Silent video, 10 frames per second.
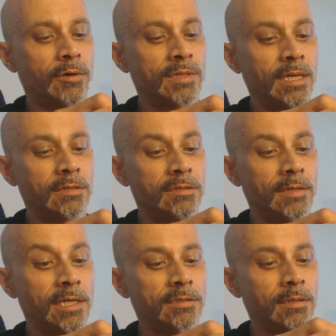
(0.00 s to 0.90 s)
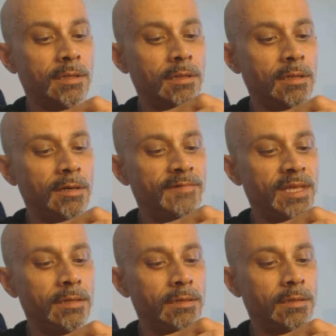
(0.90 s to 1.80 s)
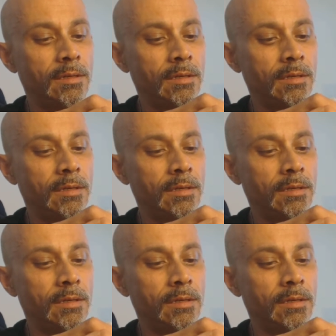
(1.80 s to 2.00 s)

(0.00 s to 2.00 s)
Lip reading: Pro tank 2, actually loved it.